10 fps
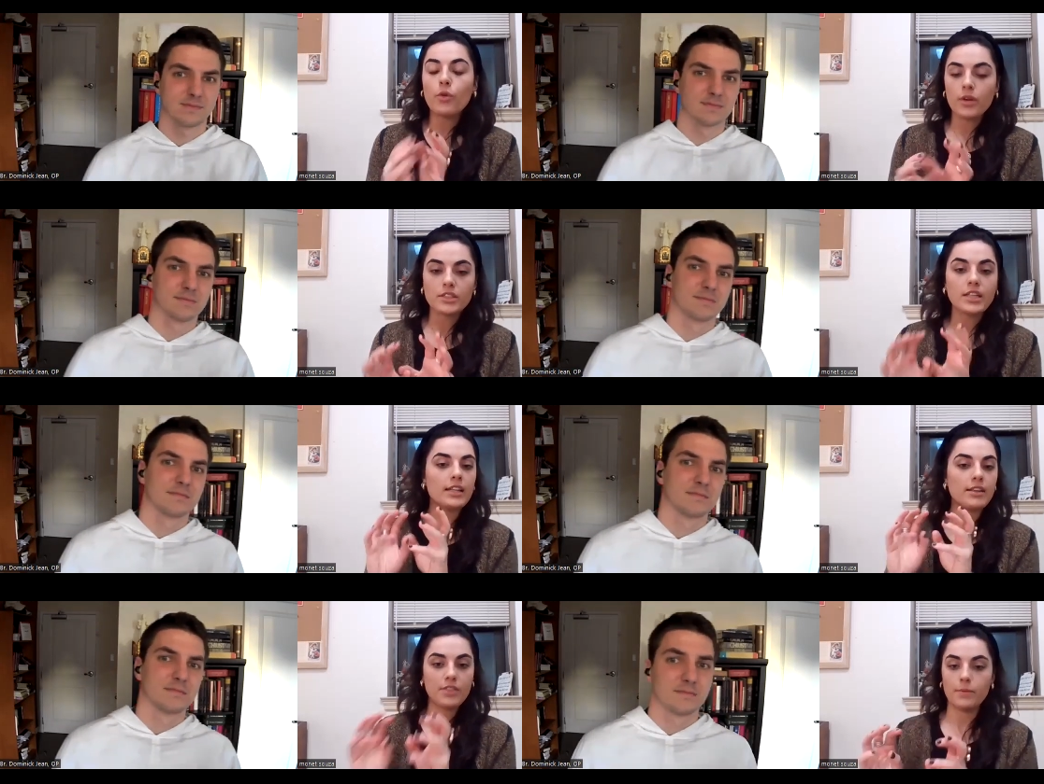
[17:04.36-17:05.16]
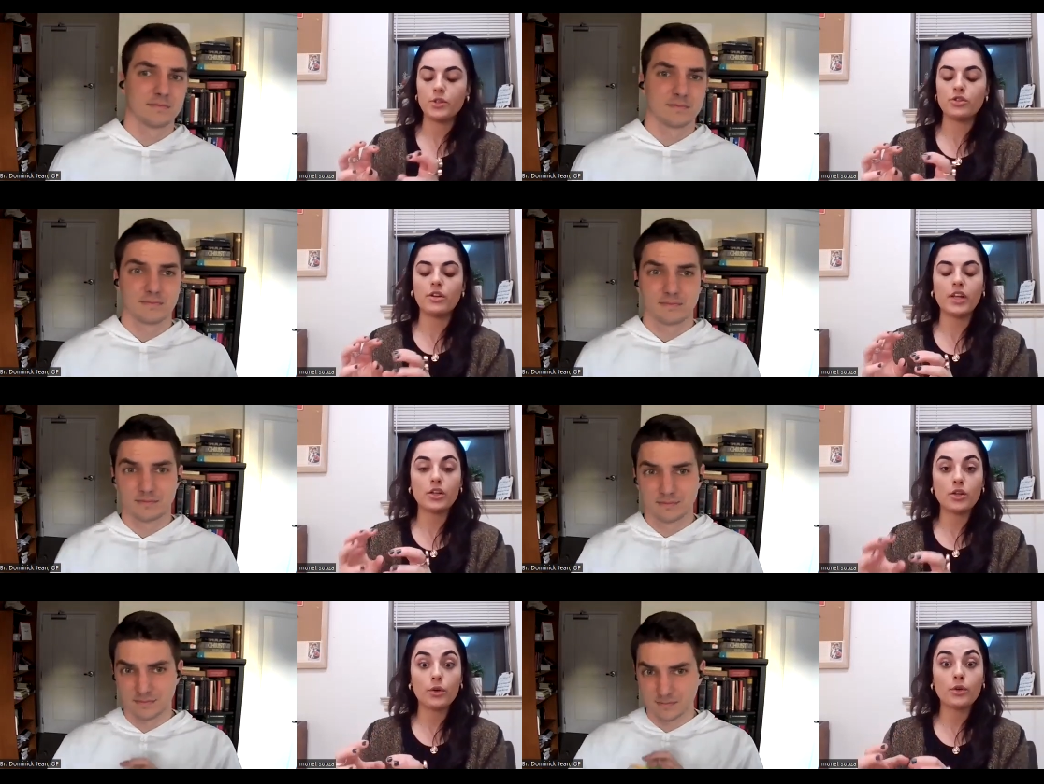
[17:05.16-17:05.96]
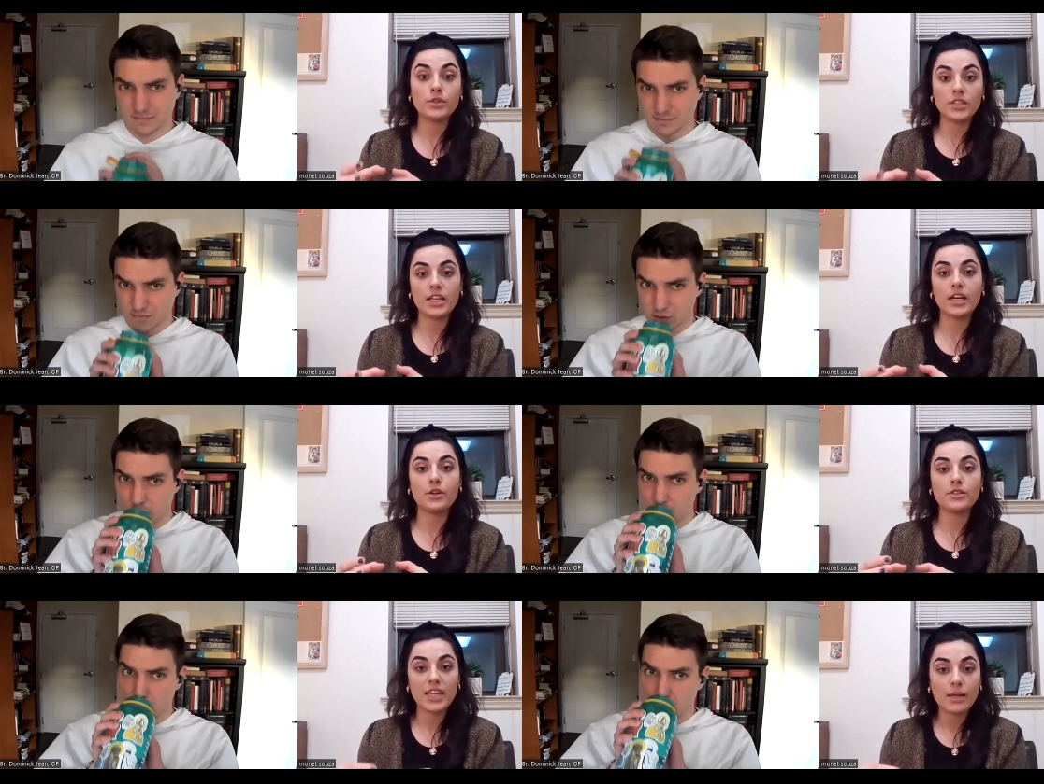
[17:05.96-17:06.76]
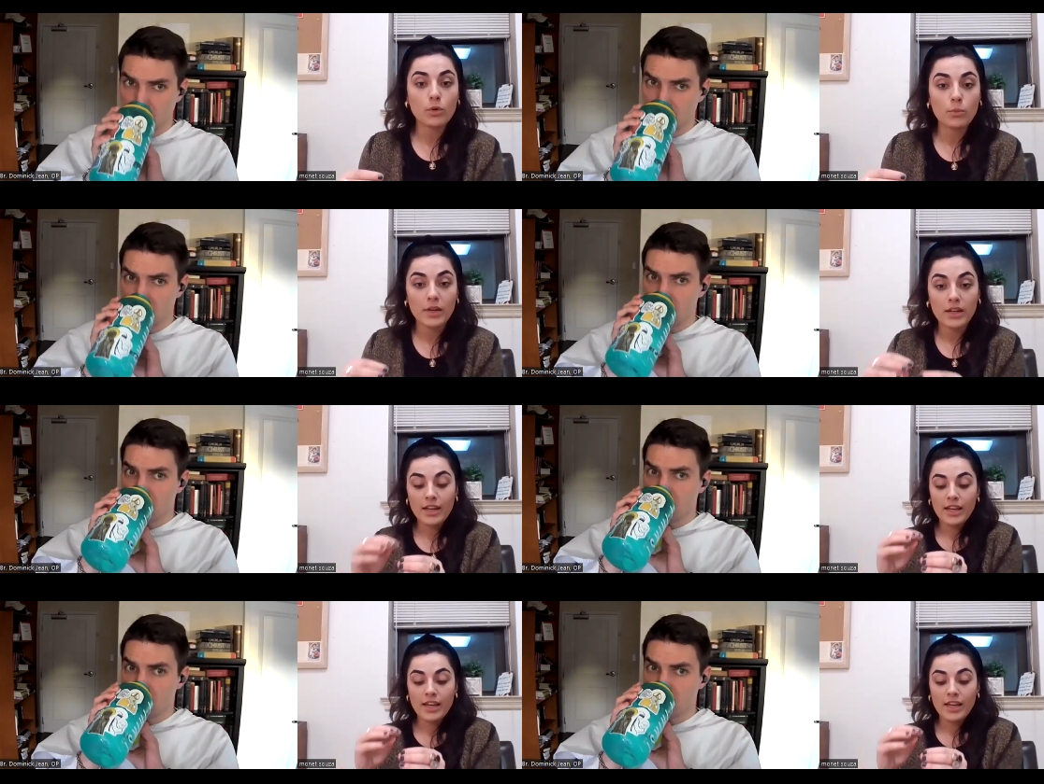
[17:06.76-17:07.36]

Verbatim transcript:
Speaker 1: of course, I love the imagery of like knowing who's sitting at your table.